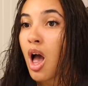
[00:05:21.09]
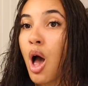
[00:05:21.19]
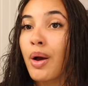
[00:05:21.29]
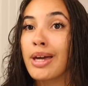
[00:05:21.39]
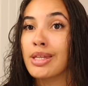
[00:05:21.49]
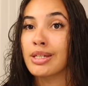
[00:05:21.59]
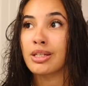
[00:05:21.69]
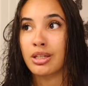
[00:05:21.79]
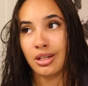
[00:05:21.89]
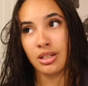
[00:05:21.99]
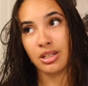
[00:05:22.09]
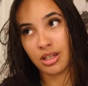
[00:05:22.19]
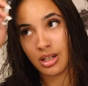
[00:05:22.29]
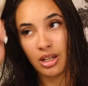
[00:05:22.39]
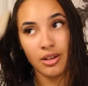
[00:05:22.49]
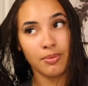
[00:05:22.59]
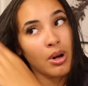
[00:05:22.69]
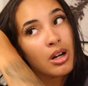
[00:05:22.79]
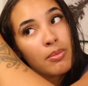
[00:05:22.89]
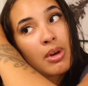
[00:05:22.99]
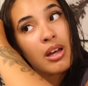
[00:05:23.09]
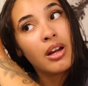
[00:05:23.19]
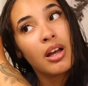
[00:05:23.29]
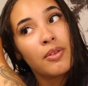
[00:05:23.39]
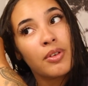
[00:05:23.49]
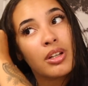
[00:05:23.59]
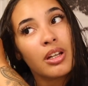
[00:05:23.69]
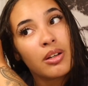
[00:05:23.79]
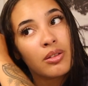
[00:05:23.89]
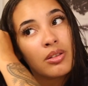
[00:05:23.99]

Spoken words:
Okay, this is good as it's gonna get. Pardon my hair halfway down.